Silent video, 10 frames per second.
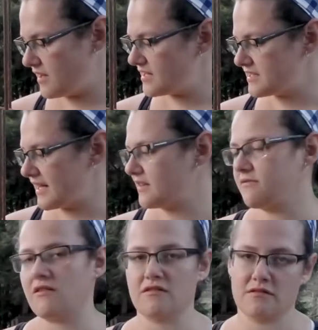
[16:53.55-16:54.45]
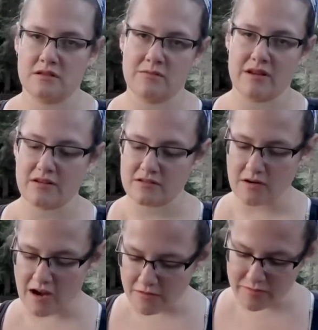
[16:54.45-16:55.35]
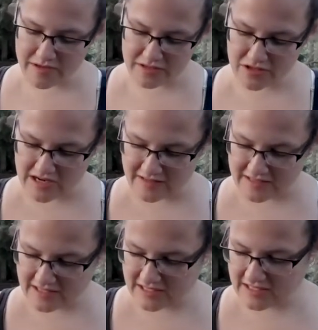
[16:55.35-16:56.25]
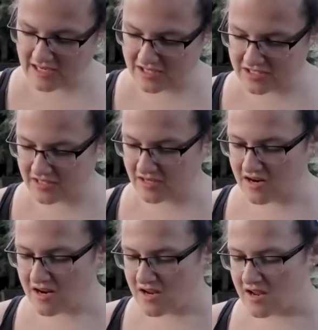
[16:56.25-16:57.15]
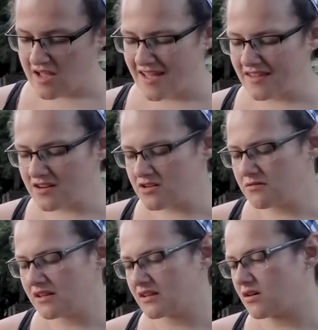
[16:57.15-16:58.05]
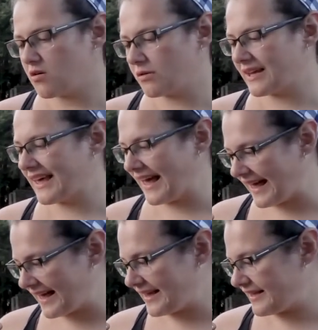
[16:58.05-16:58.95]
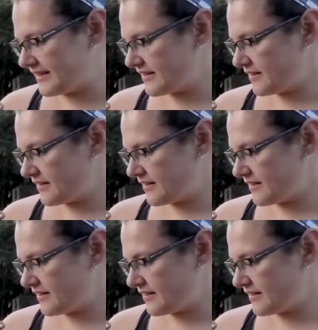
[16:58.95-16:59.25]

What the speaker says: It is not the fault of the tomatoes. So I will be trying these again next year, and they're doing okay.